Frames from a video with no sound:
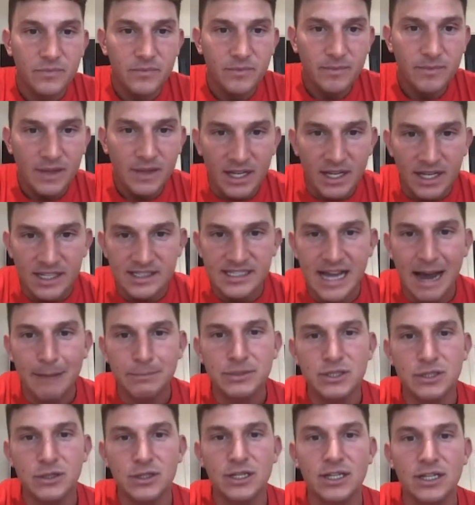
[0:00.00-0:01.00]
it is
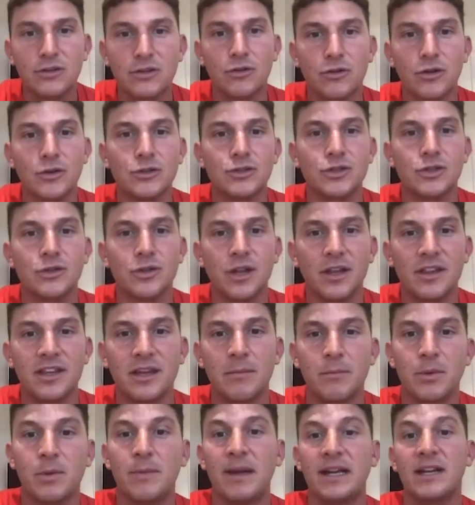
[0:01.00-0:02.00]
absolutely crucial that the
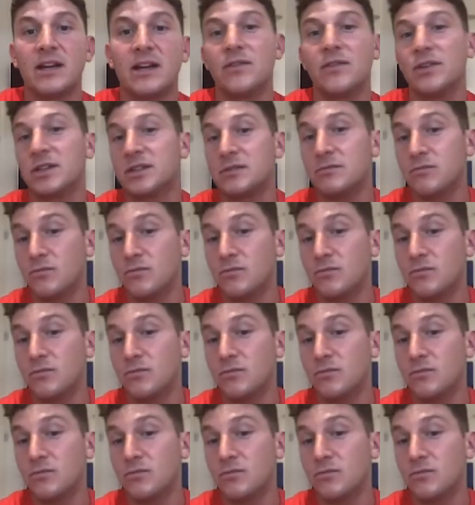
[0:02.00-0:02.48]
implement of a Reader